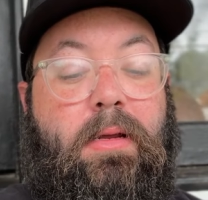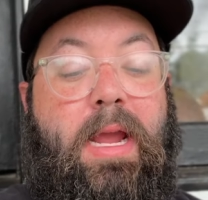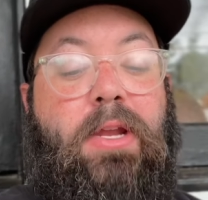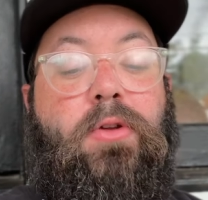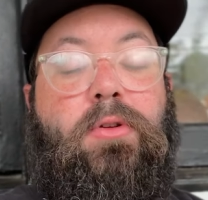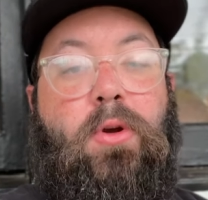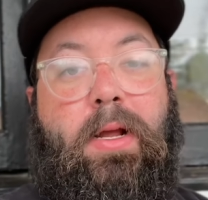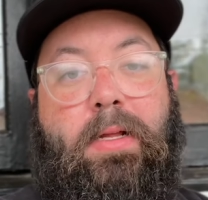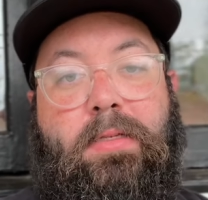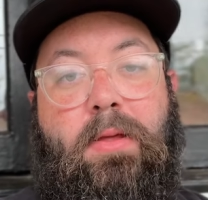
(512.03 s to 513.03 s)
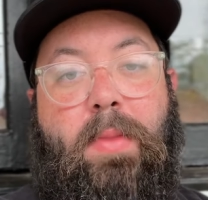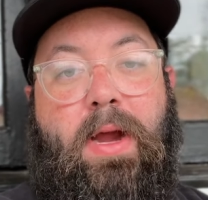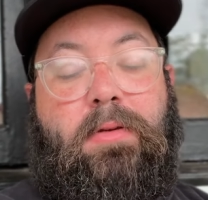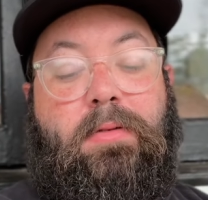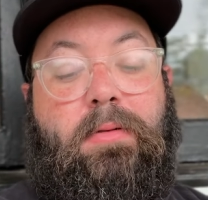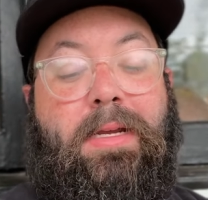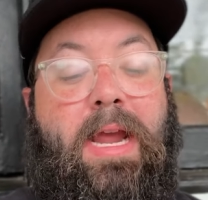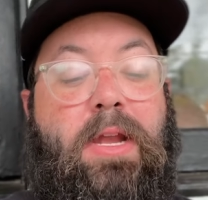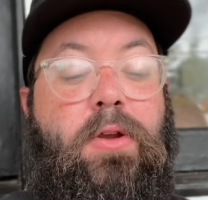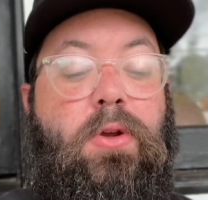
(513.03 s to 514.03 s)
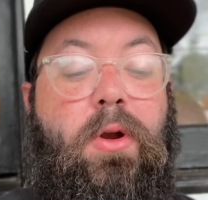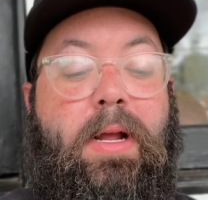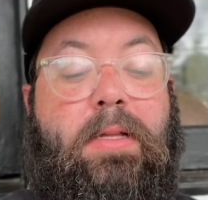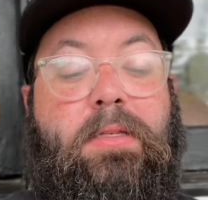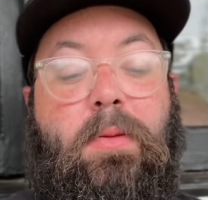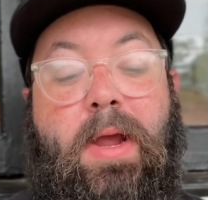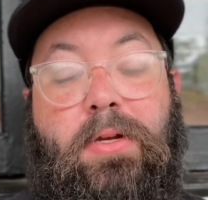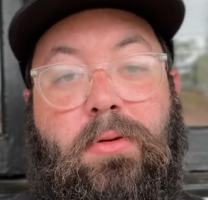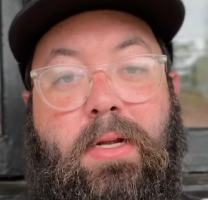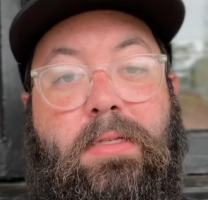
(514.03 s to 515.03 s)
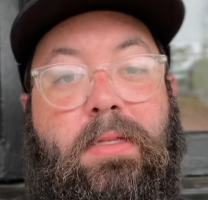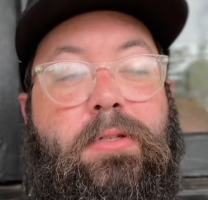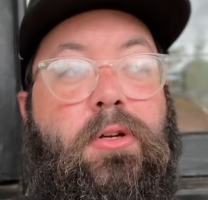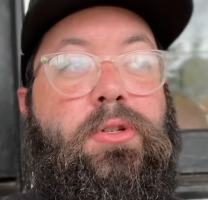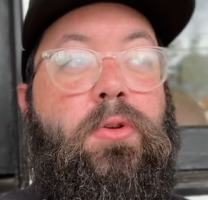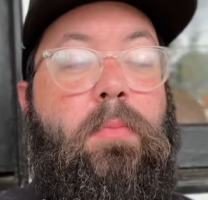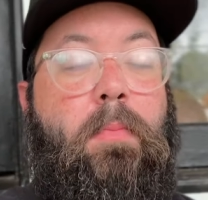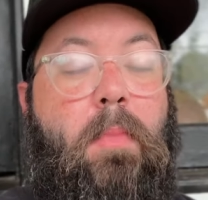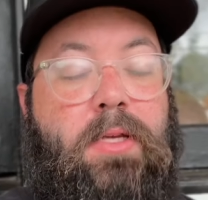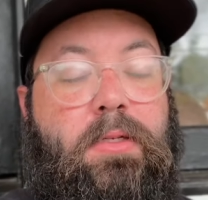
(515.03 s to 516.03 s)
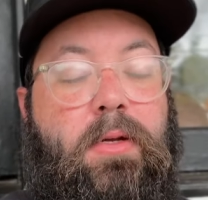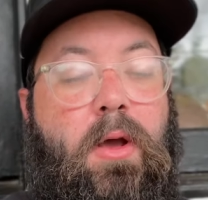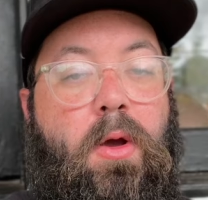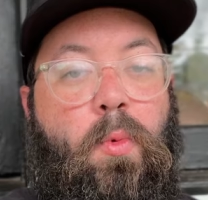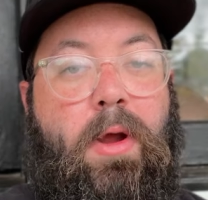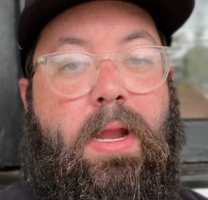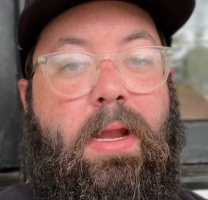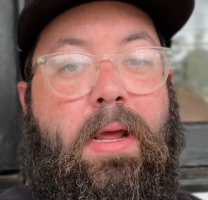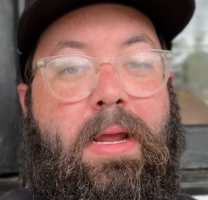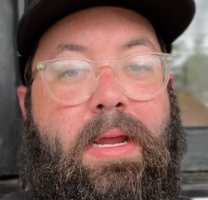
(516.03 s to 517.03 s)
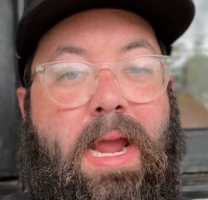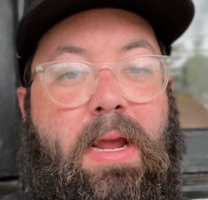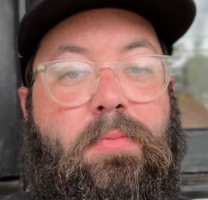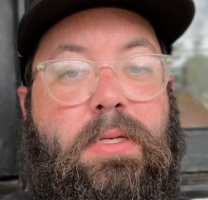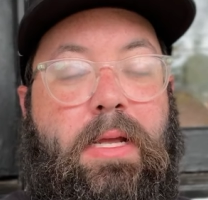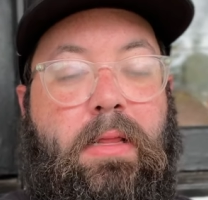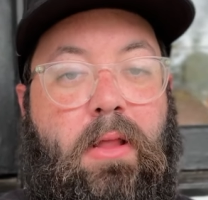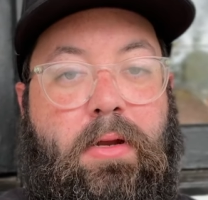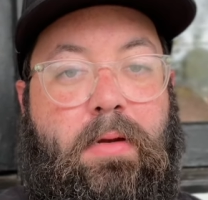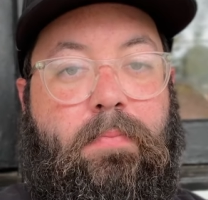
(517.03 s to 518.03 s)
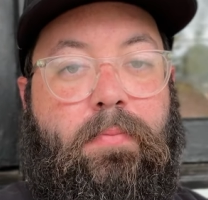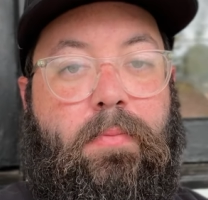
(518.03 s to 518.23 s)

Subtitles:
can you do it against the Bears? Can you do it against the Patriots? These are two must-win games in London.